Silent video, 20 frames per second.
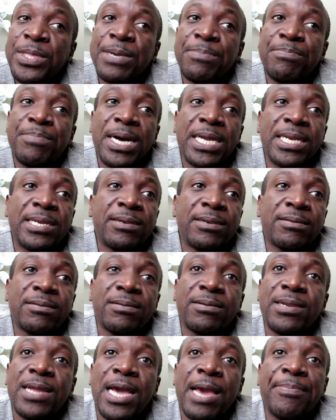But
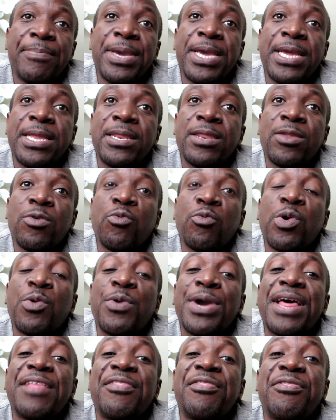I mean, we
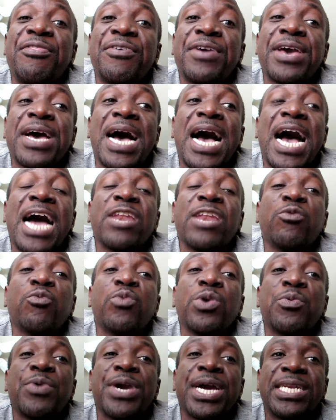were there and
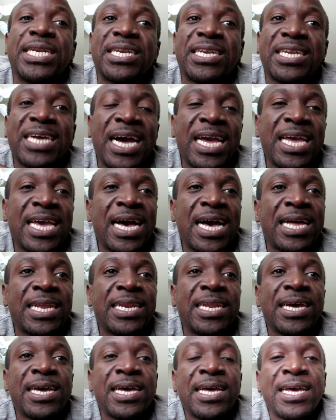we were
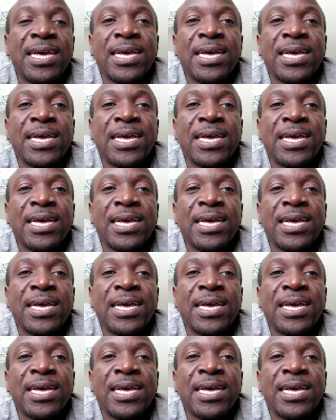tired.